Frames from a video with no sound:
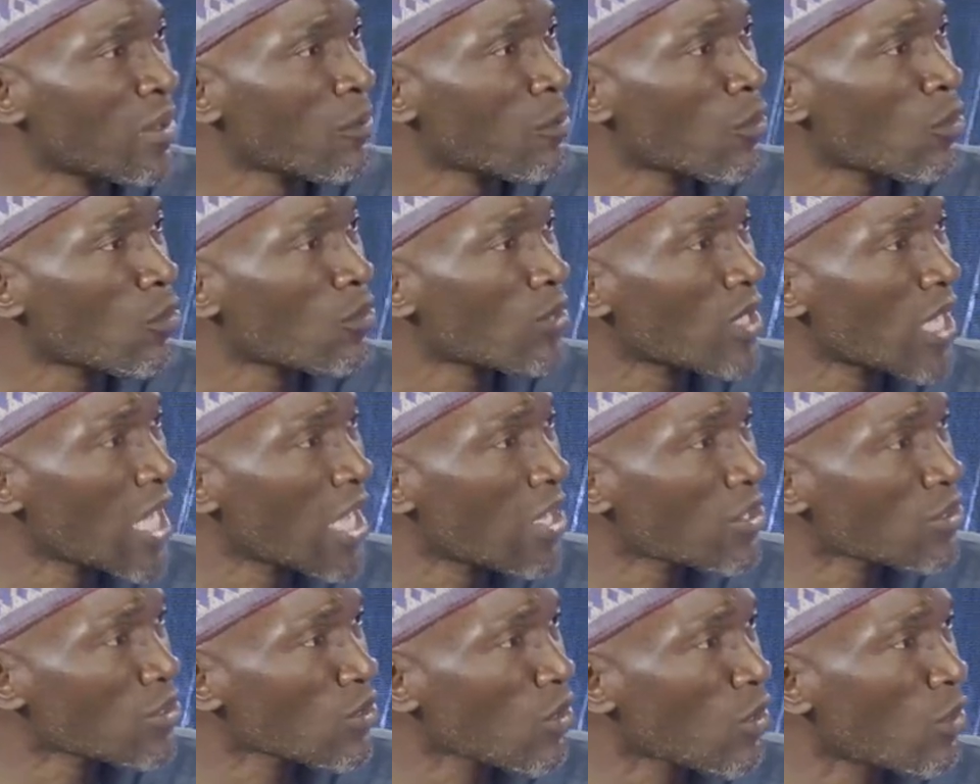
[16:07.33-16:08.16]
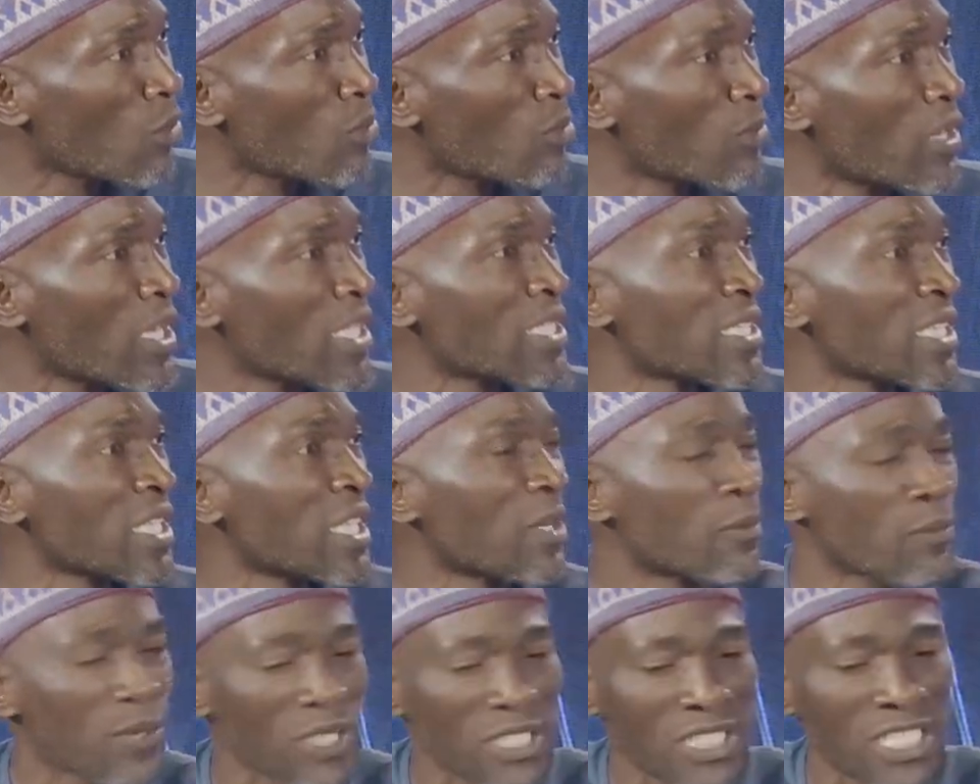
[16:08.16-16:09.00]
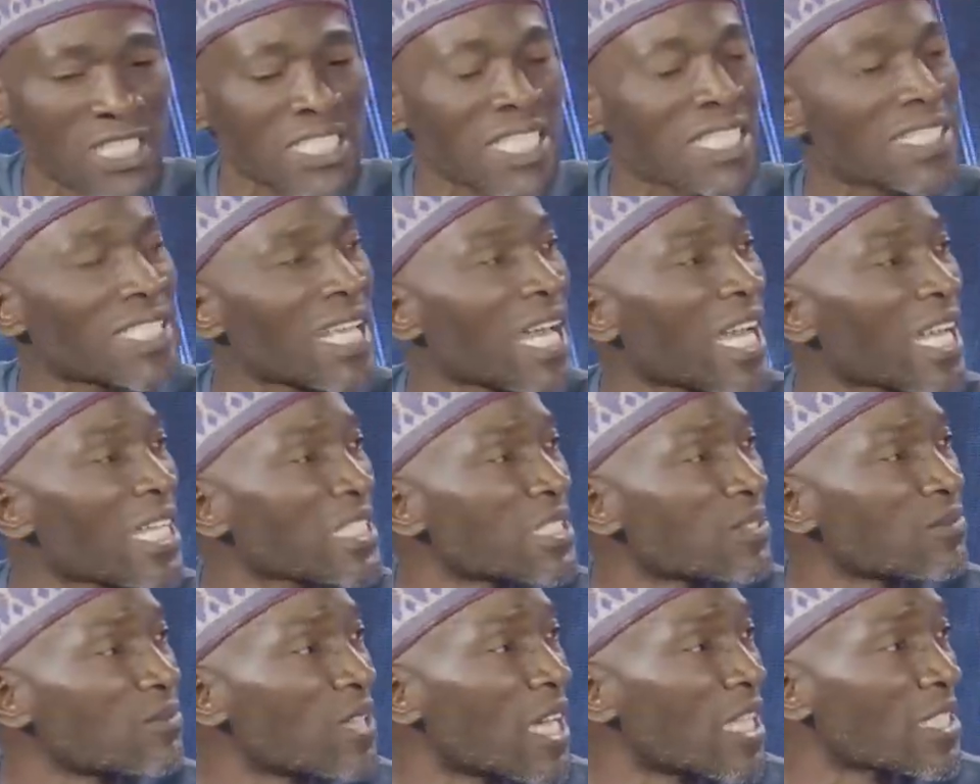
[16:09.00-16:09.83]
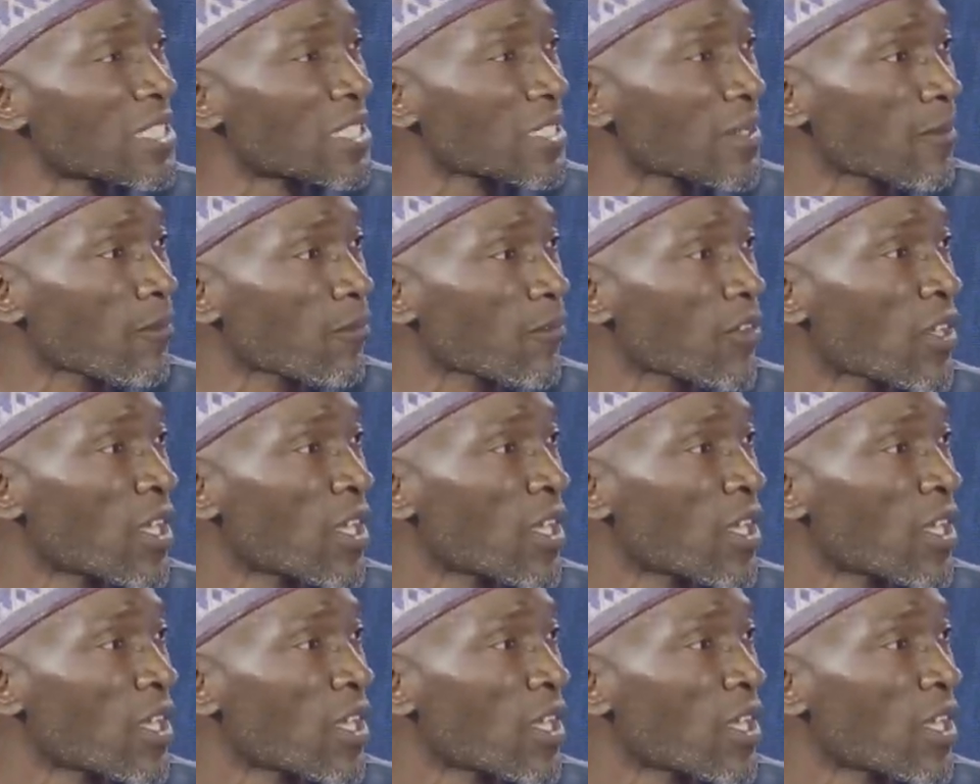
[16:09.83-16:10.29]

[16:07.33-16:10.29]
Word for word: pronounced or made a presidential directive that